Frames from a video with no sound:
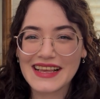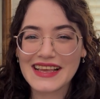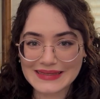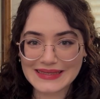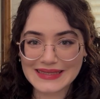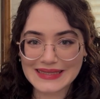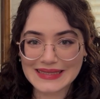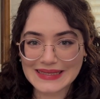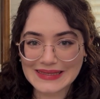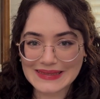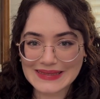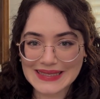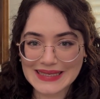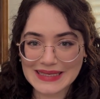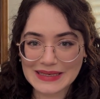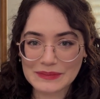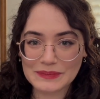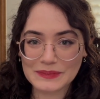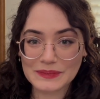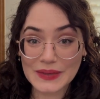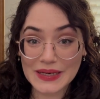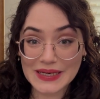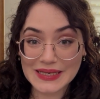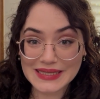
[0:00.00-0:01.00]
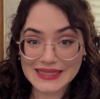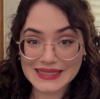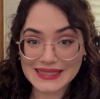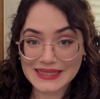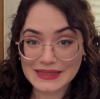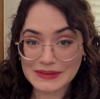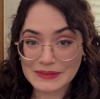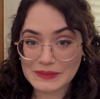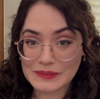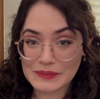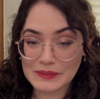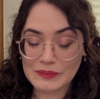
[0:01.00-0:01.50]
you know, like bugs
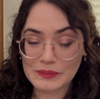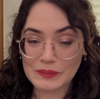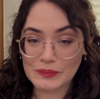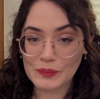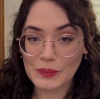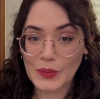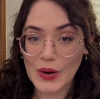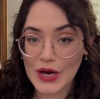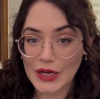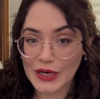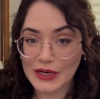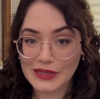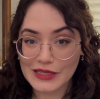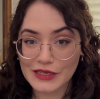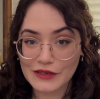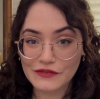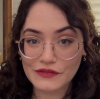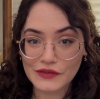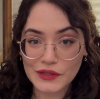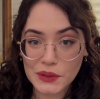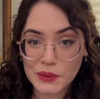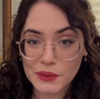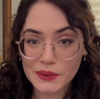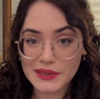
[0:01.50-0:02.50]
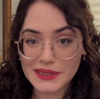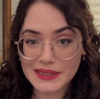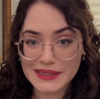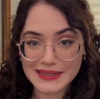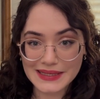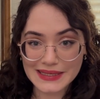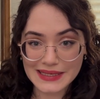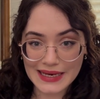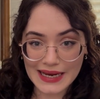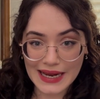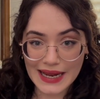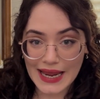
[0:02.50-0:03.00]
and bodily fluids
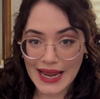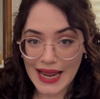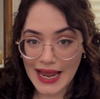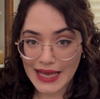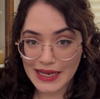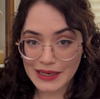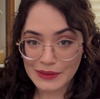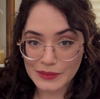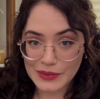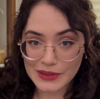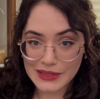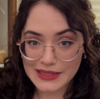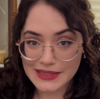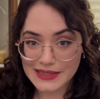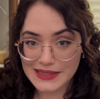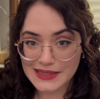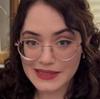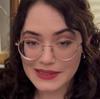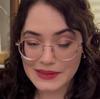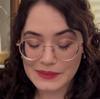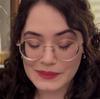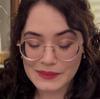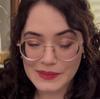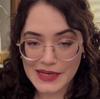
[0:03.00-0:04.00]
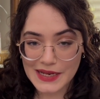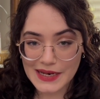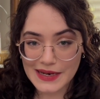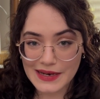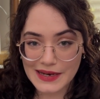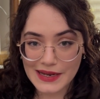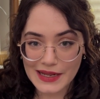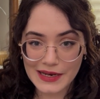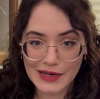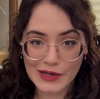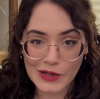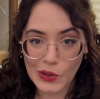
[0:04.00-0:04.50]
and cannibalism
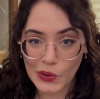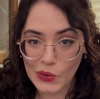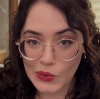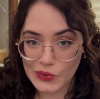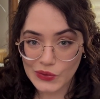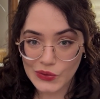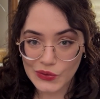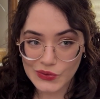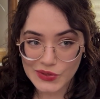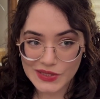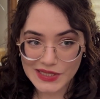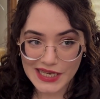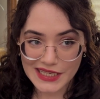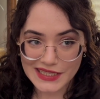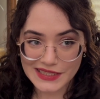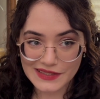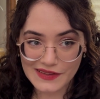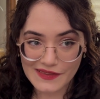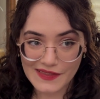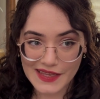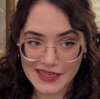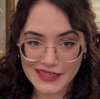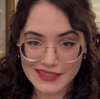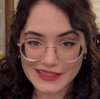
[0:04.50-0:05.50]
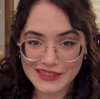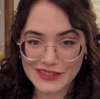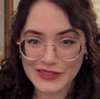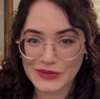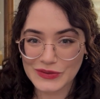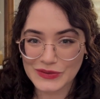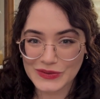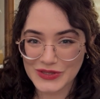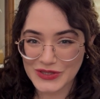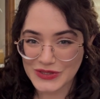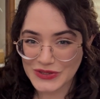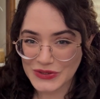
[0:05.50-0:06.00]
and all those kinds of things.
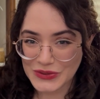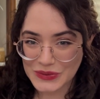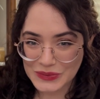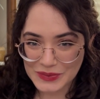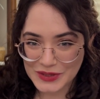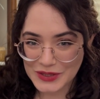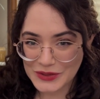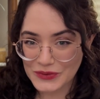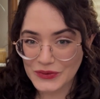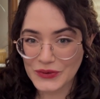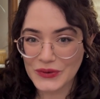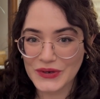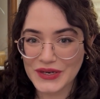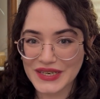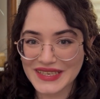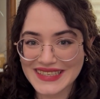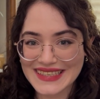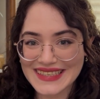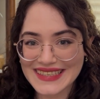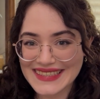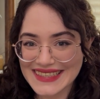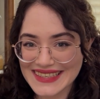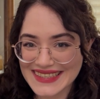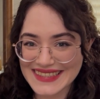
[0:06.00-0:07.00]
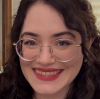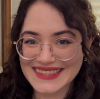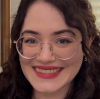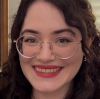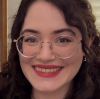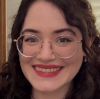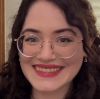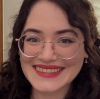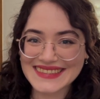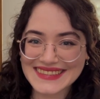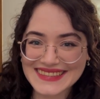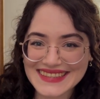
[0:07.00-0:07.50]
So do be warned.
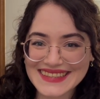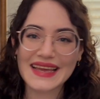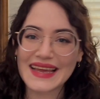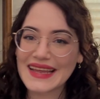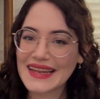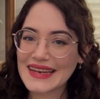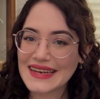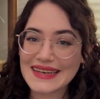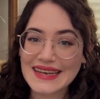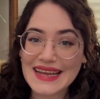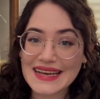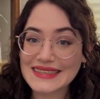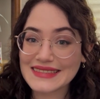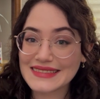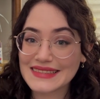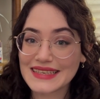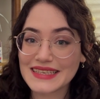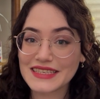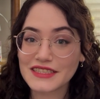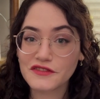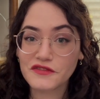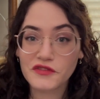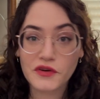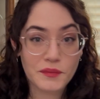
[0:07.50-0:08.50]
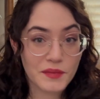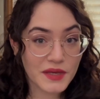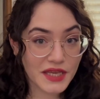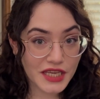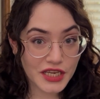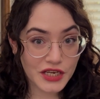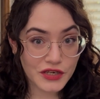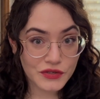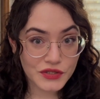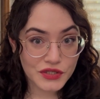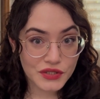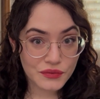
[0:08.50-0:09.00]
Next is From
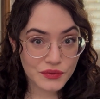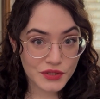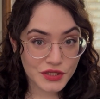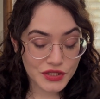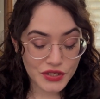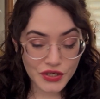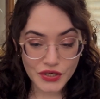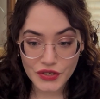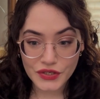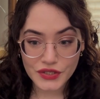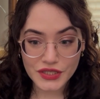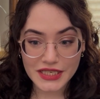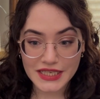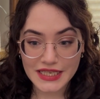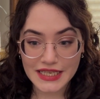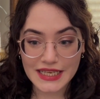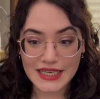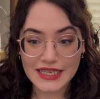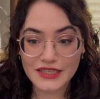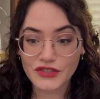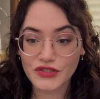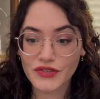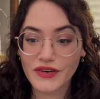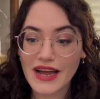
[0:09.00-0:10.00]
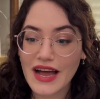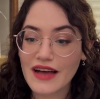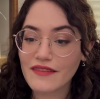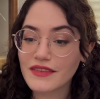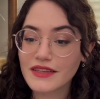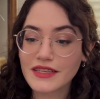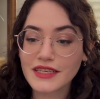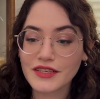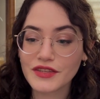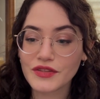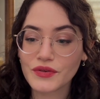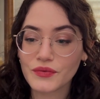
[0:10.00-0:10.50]
Here to Eternity,
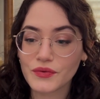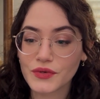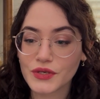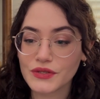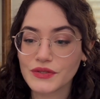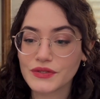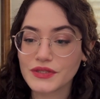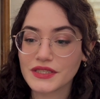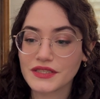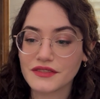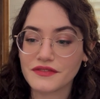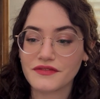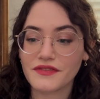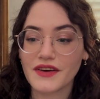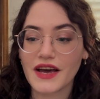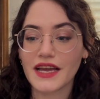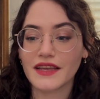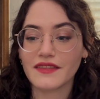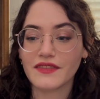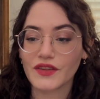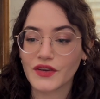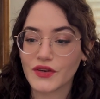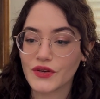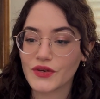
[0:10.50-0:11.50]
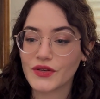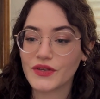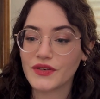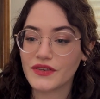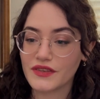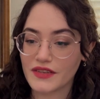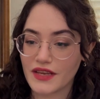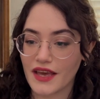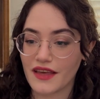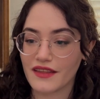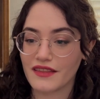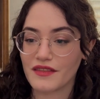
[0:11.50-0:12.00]
Traveling the World to Find the Good
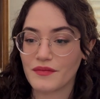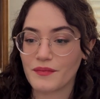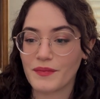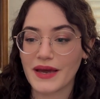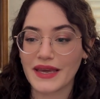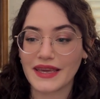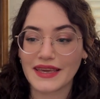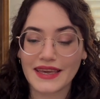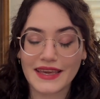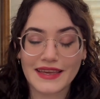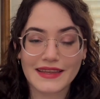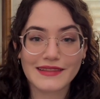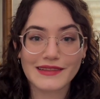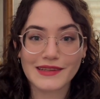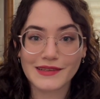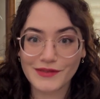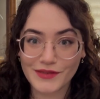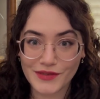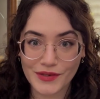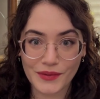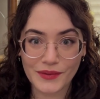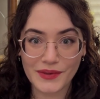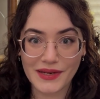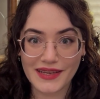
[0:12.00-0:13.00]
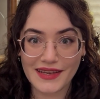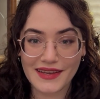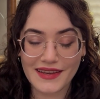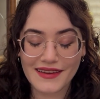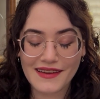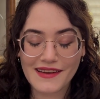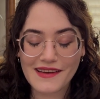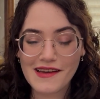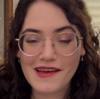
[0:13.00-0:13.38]
Death by Doughty.